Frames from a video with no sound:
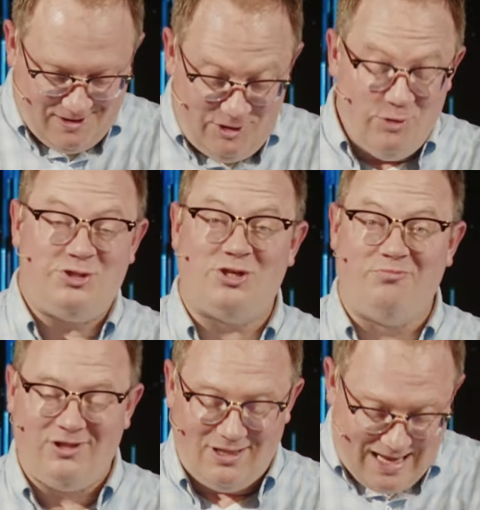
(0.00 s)
Do
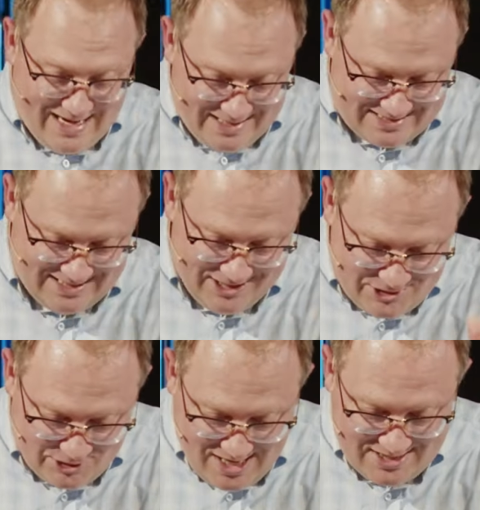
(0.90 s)
some light
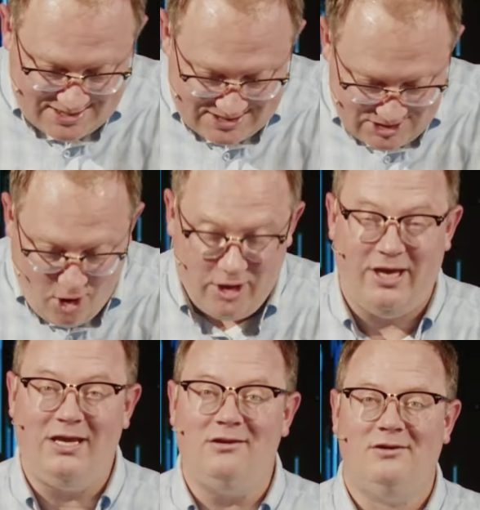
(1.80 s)
internet
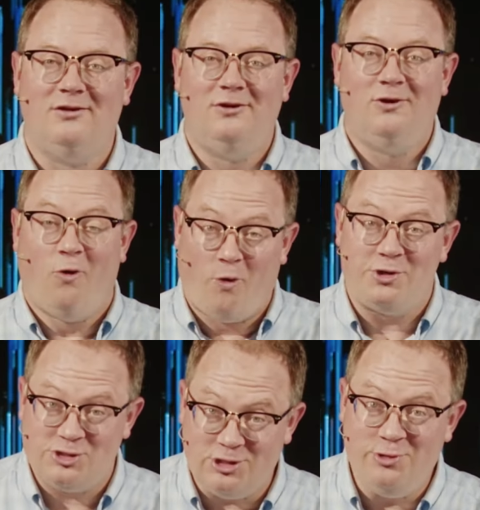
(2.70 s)
stalking or
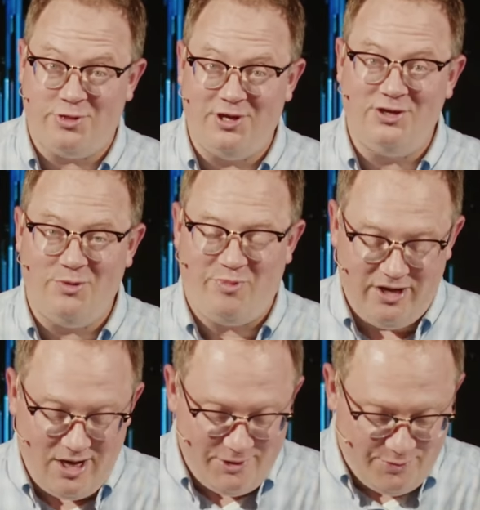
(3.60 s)
sleuthing,
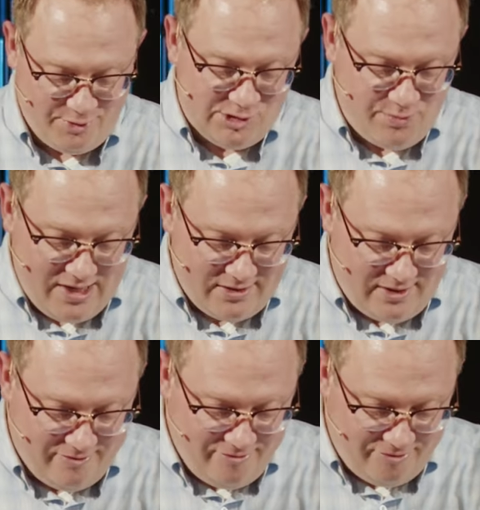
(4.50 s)
depending on your
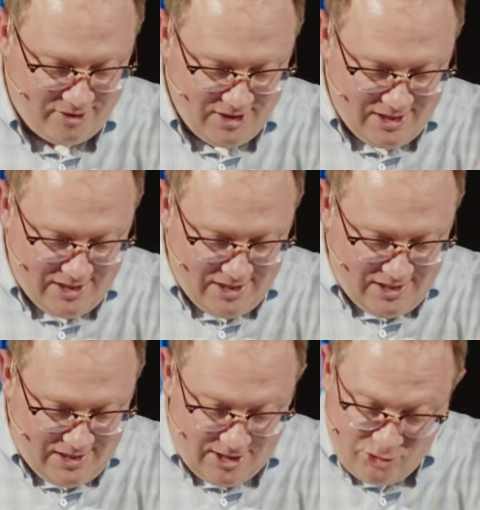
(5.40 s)
perspective,
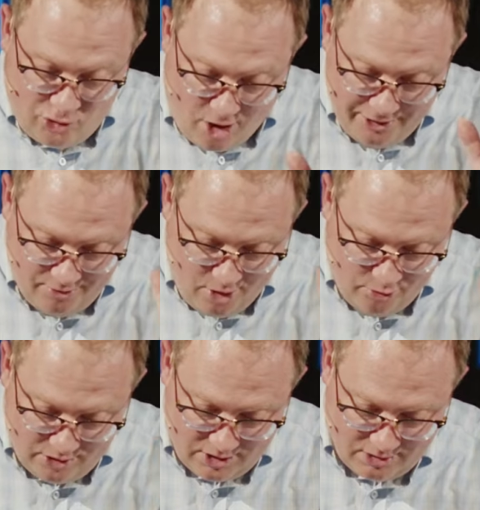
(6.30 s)
and draw your
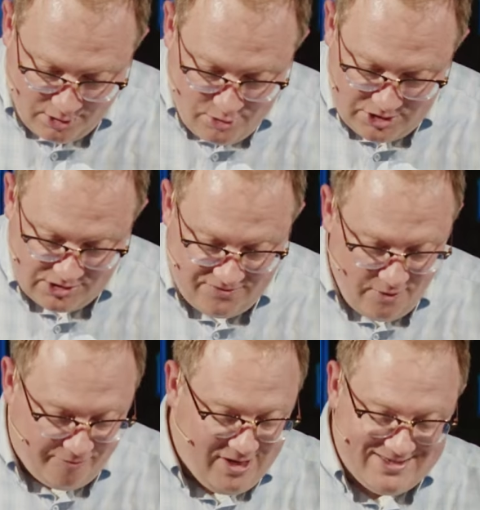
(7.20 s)
own conclusions.
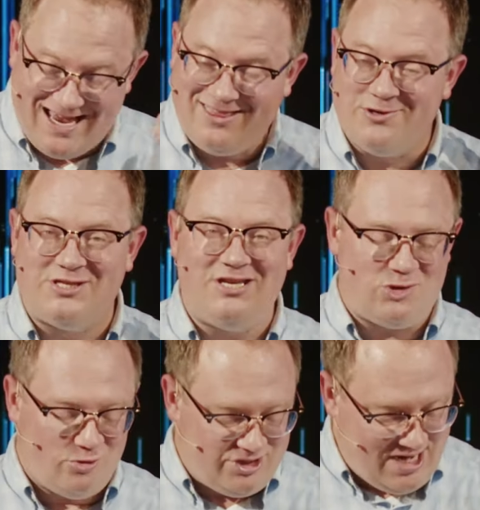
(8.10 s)
Feel free to take those
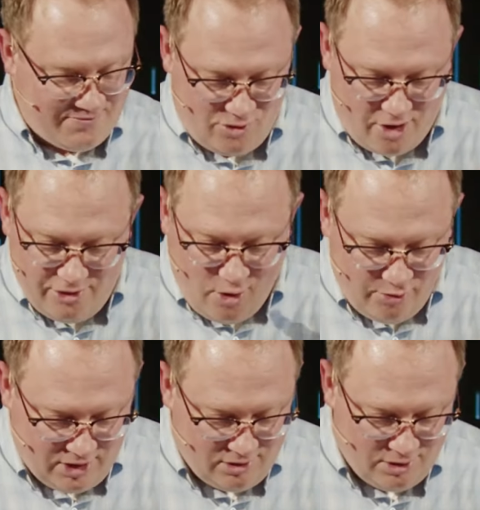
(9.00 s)
additional steps, draw your
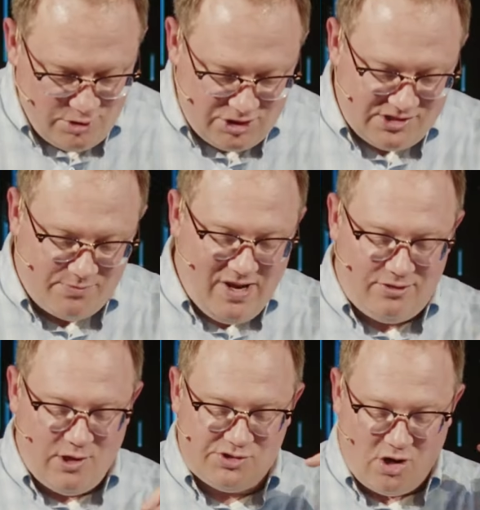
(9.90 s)
own conclusions, and
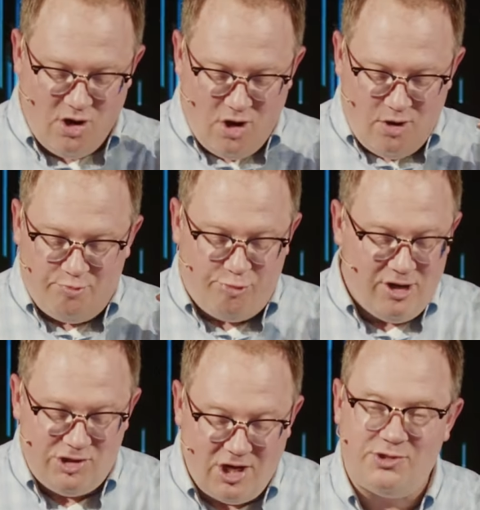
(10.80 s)
make those
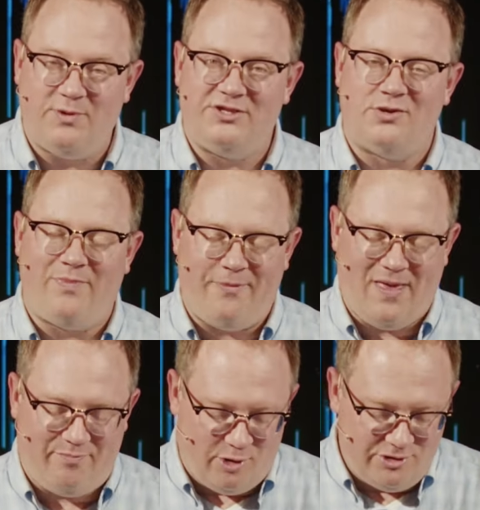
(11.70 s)
prejudgments about
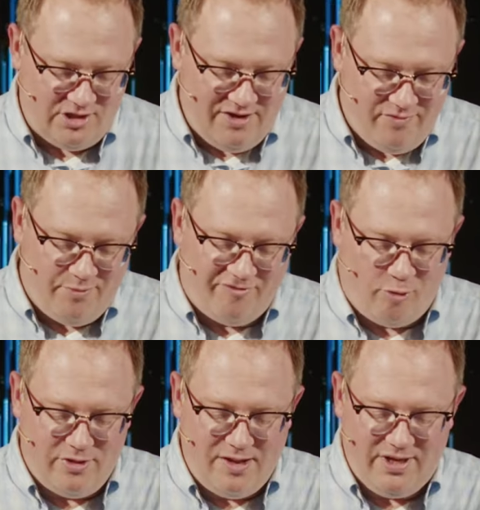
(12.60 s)
that person even
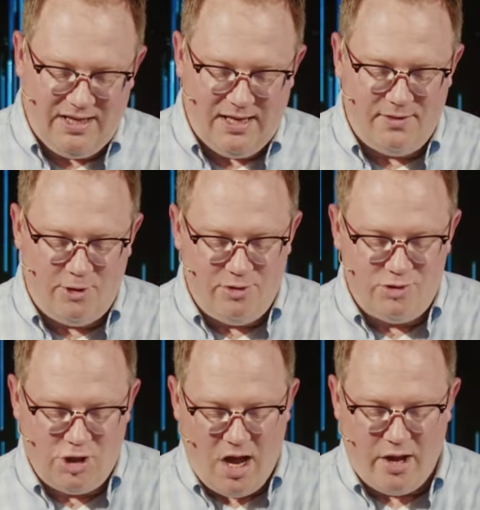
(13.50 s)
before they begin their new
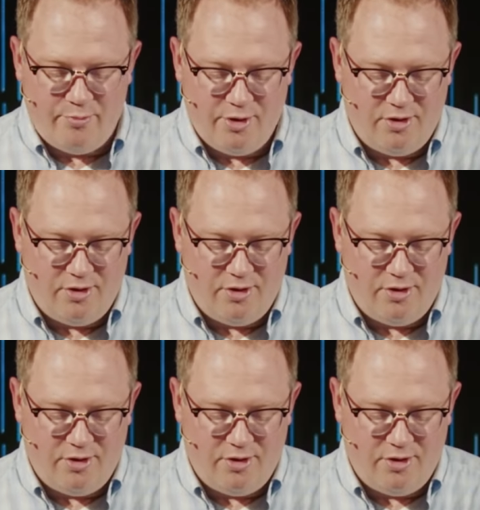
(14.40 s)
job.